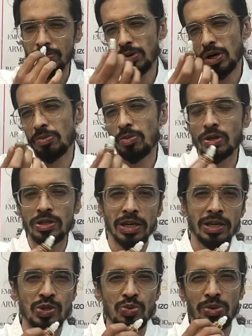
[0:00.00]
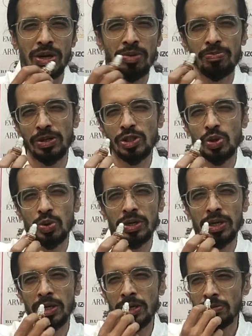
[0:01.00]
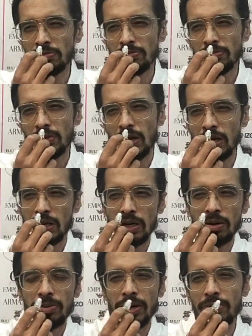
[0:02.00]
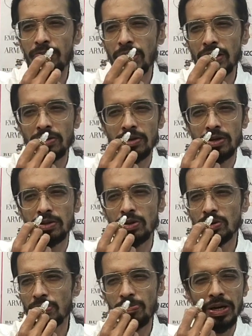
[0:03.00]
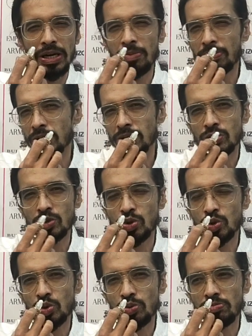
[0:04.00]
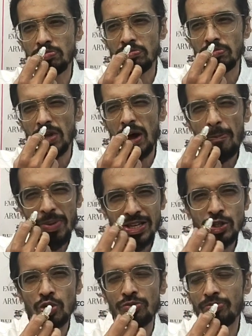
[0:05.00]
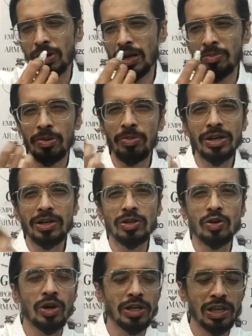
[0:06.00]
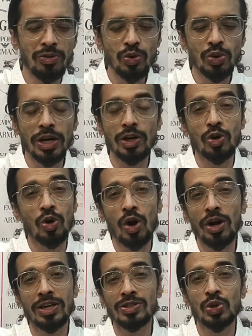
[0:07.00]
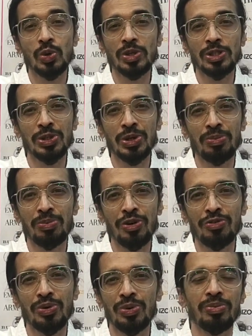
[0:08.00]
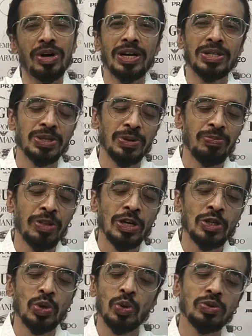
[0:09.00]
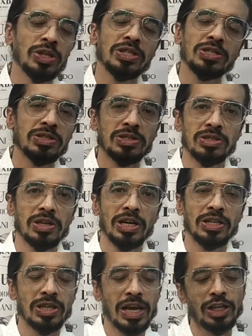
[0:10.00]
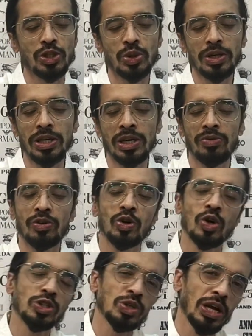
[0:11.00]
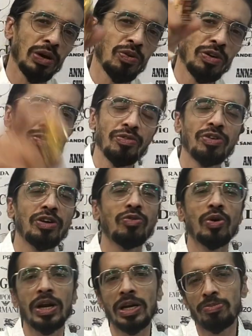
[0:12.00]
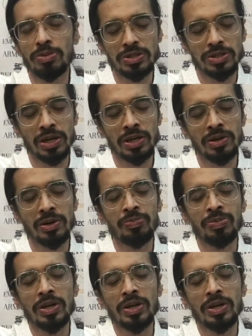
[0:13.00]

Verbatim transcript: bergamots I can smell, patchouli a little bit, but uh, you know, the pineapple is a pinch of pineapple, but it can't give you that accord as the original perfume, guys. So this is actually will cost you like one fifty for eighty percent,